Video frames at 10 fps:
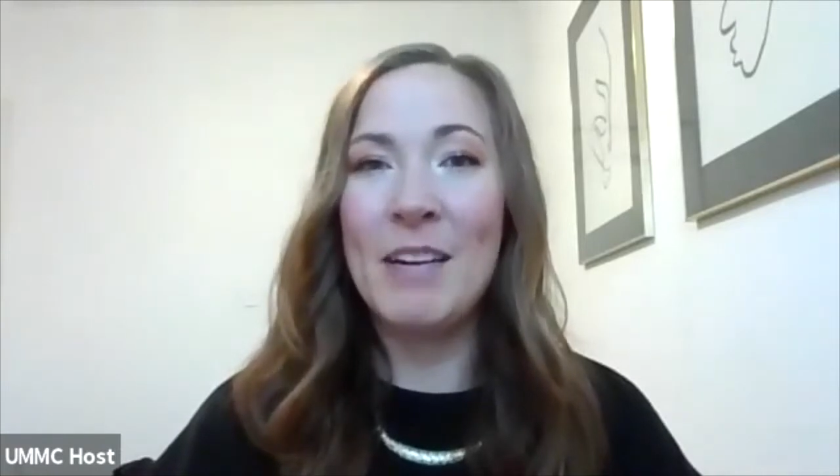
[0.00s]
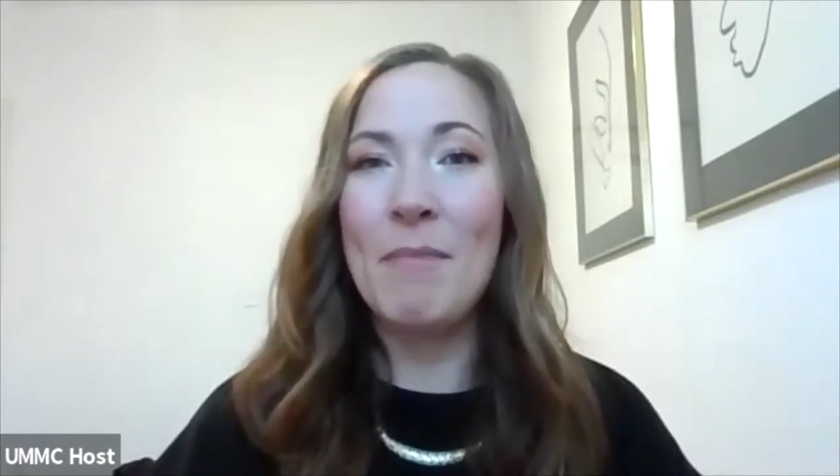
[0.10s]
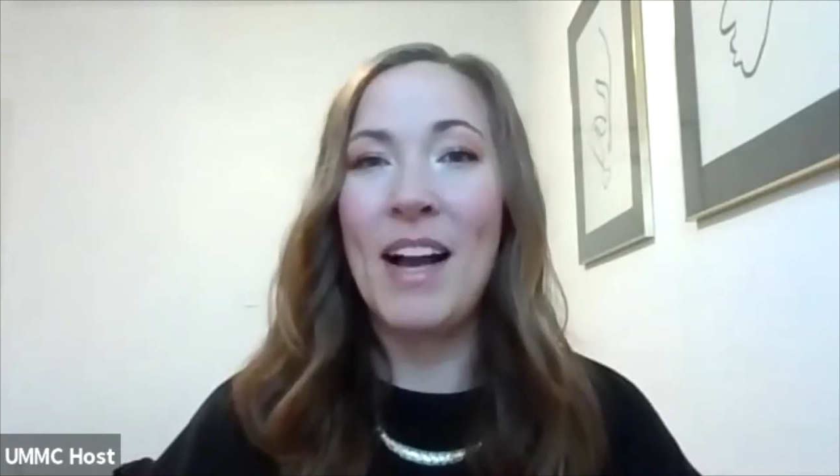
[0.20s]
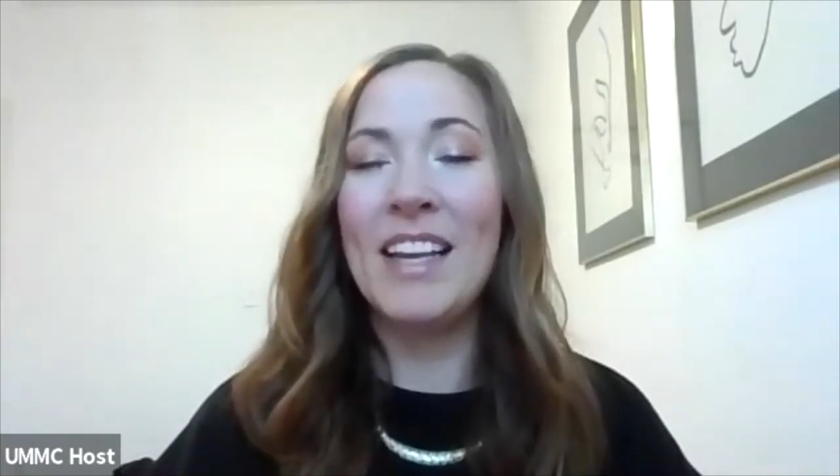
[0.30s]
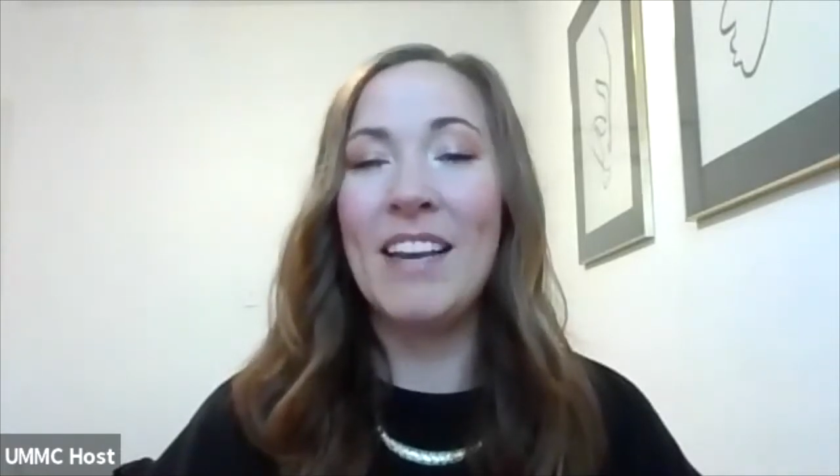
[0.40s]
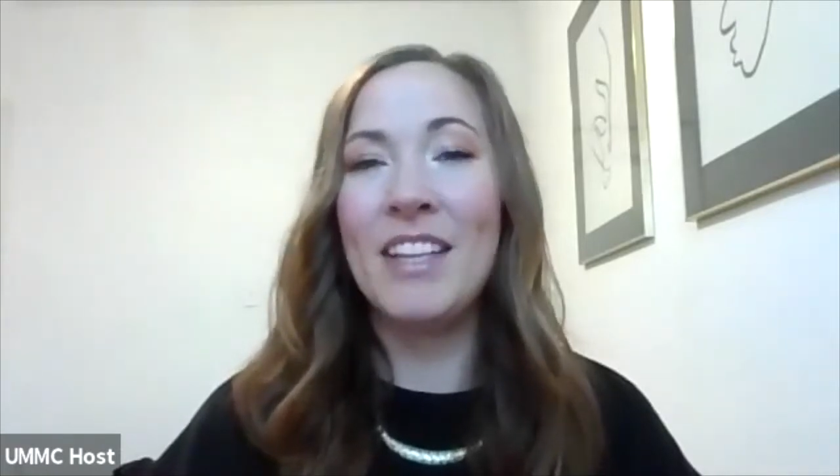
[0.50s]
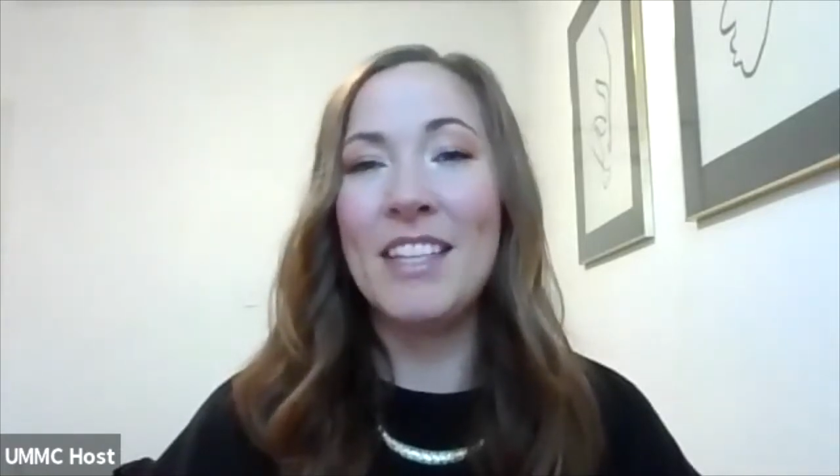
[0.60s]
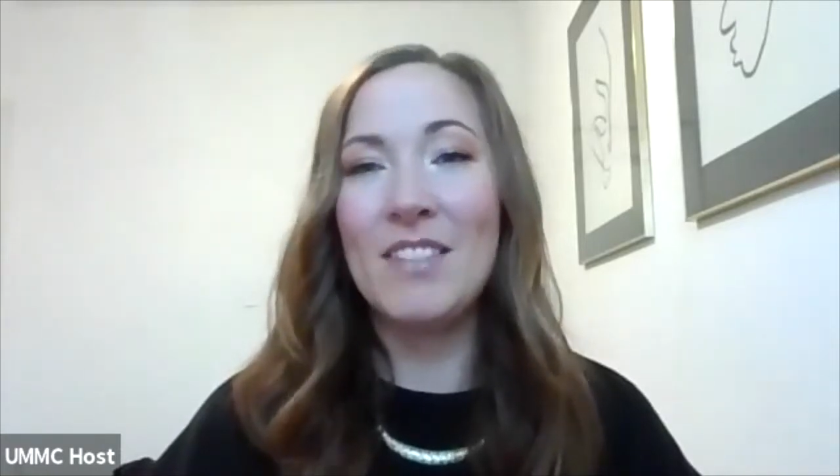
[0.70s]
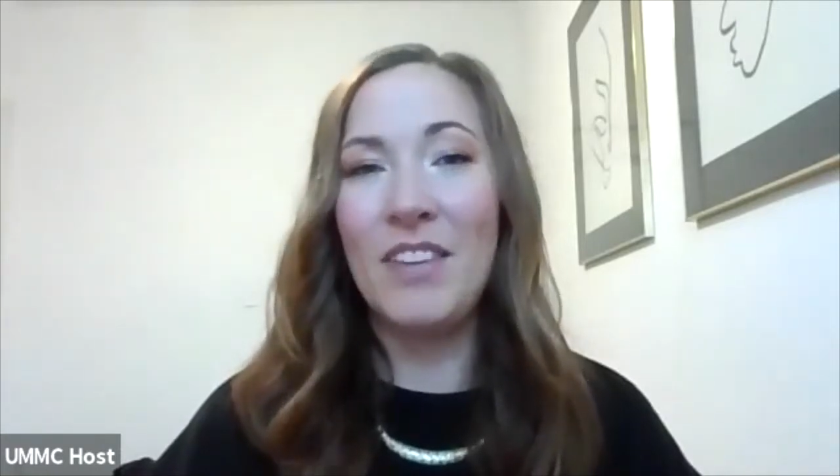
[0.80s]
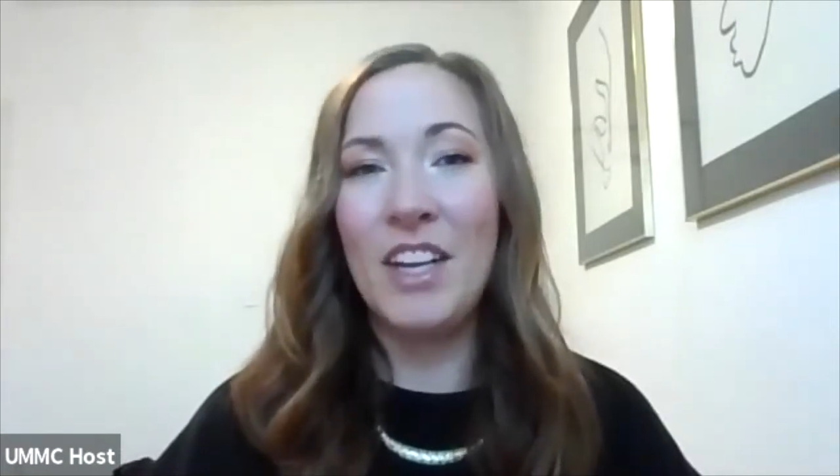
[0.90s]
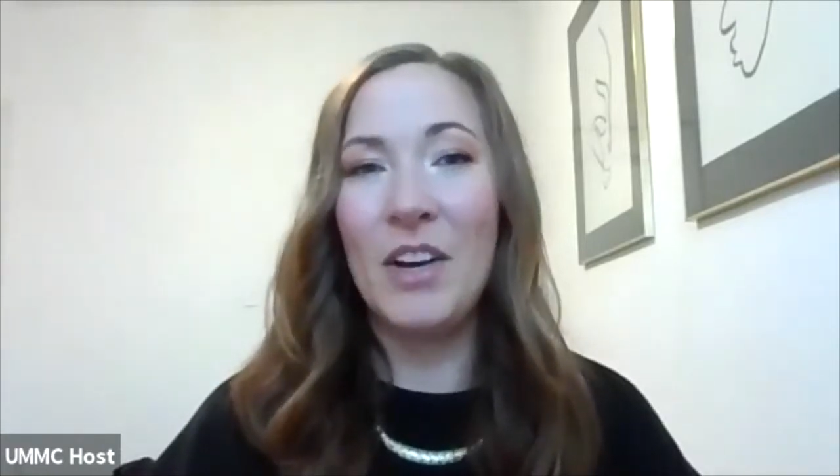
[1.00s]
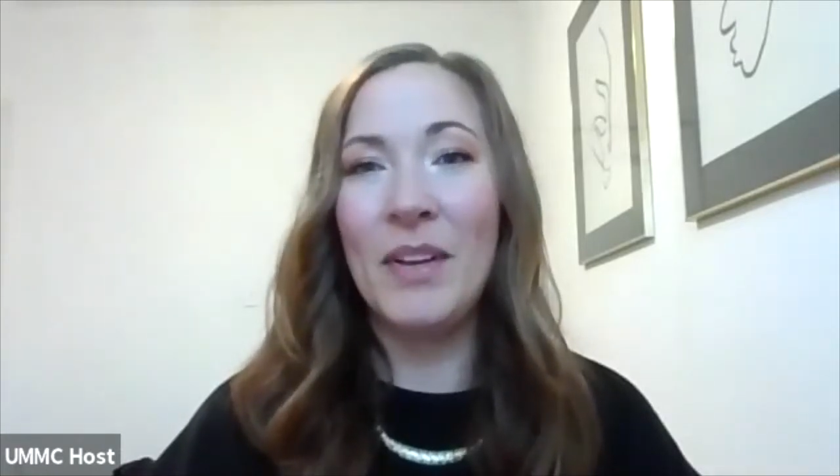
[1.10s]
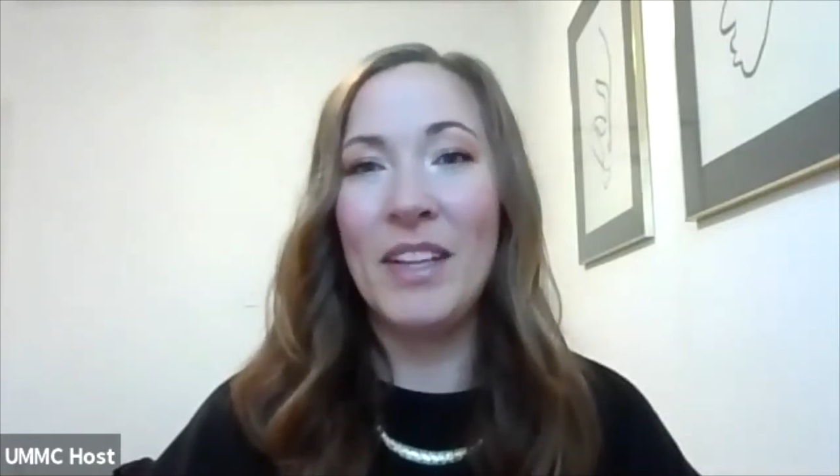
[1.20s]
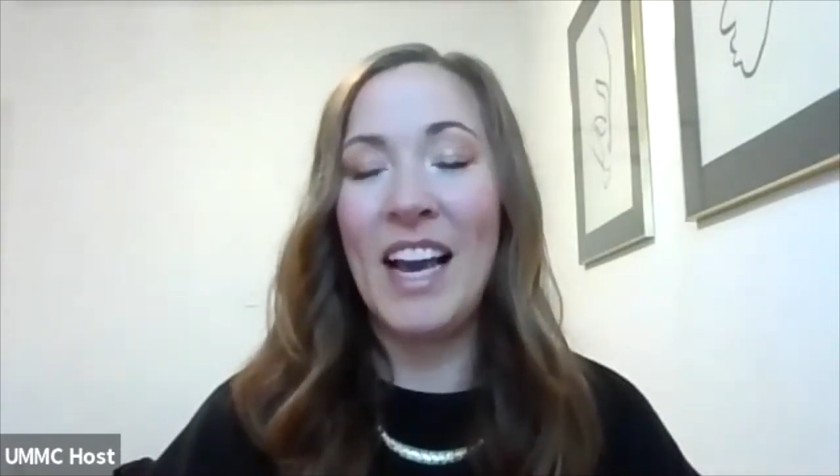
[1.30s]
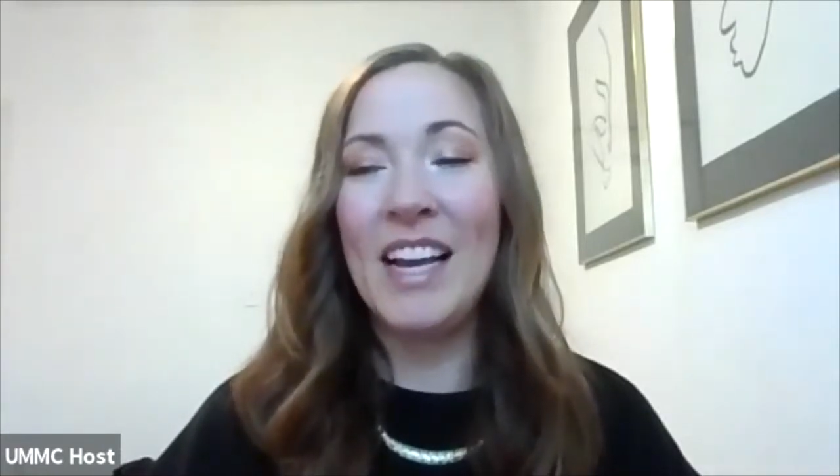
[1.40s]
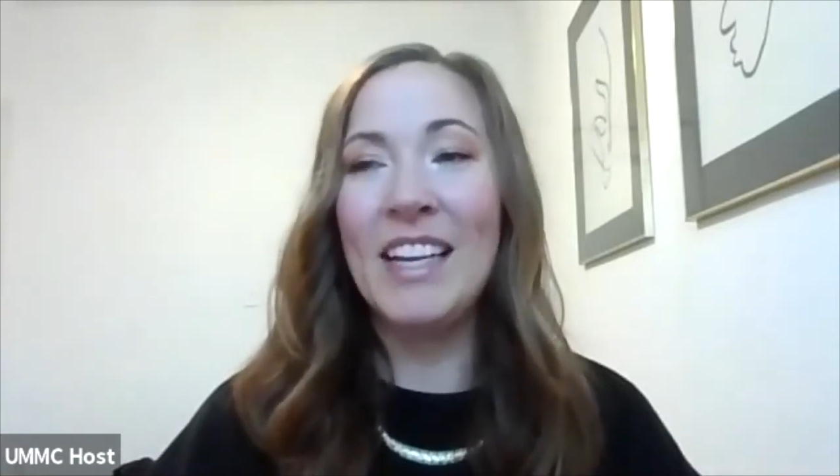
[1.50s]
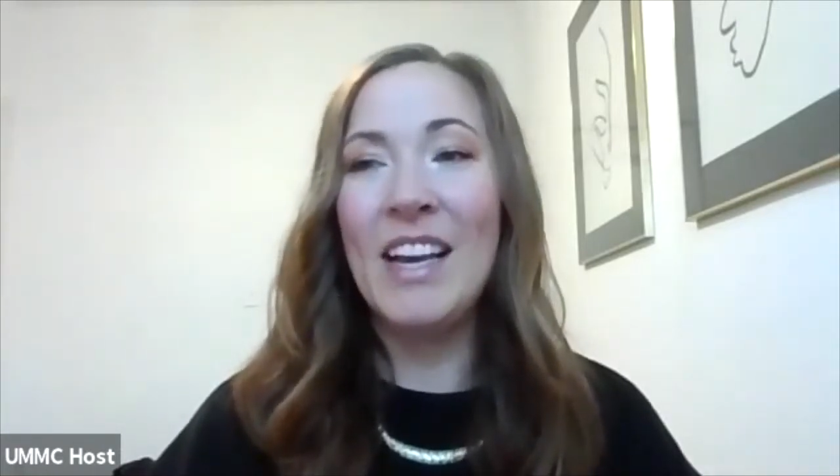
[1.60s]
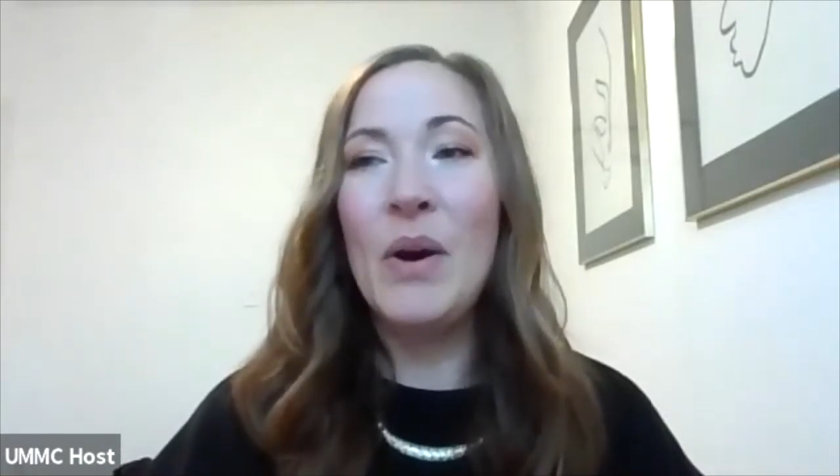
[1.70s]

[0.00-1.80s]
by giving this video a like